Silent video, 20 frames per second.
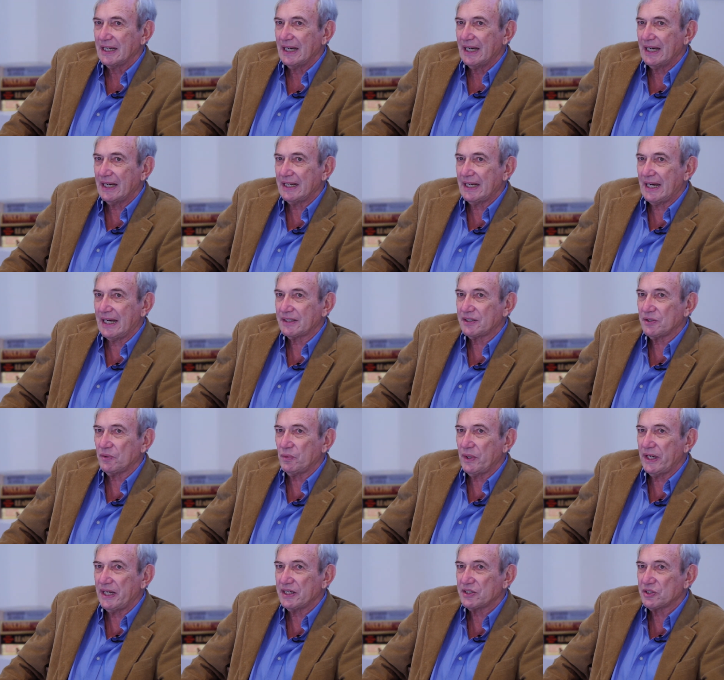and had to
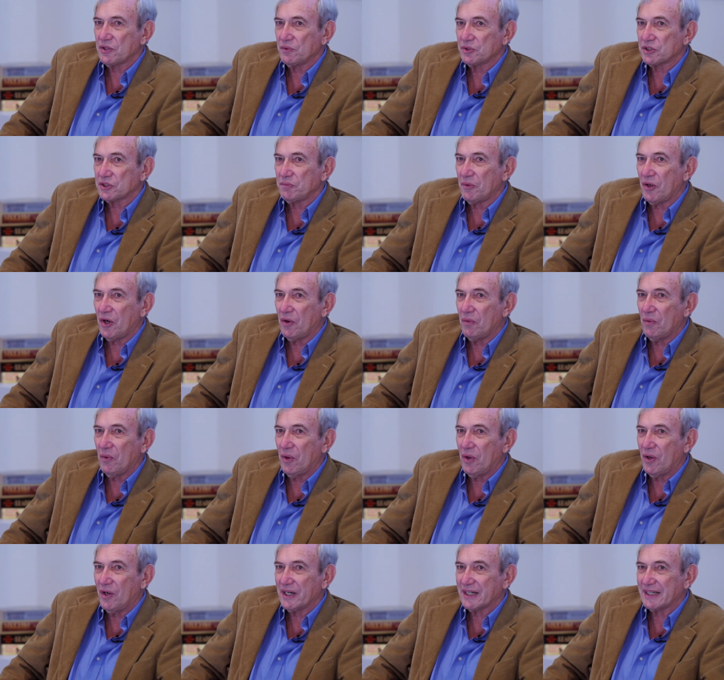wage a small
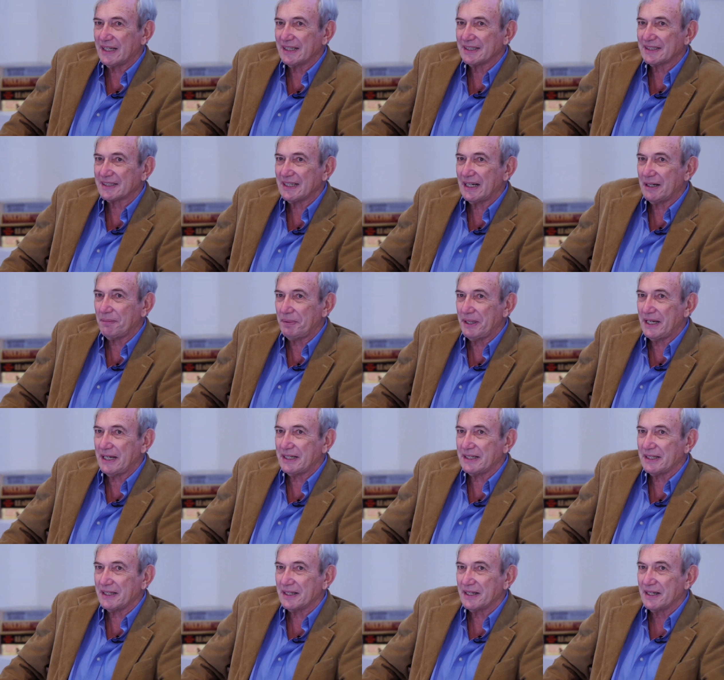war against
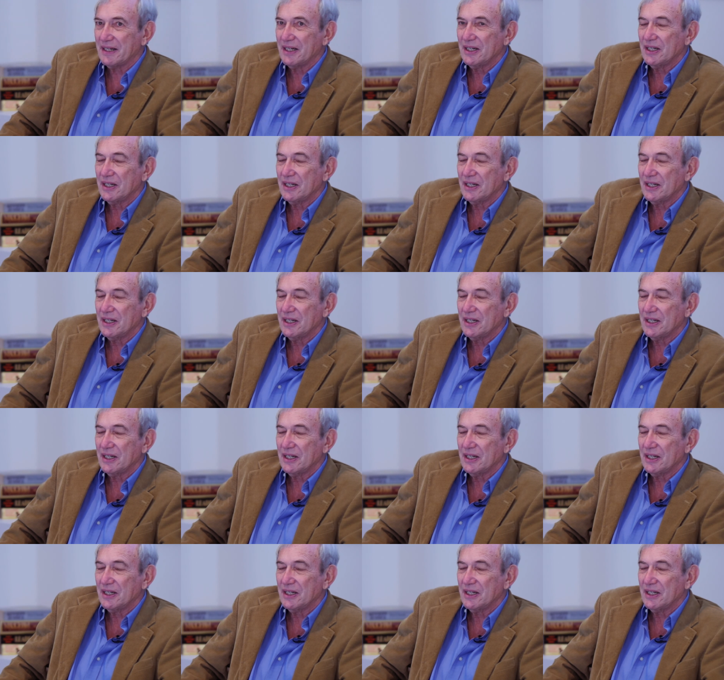Albania.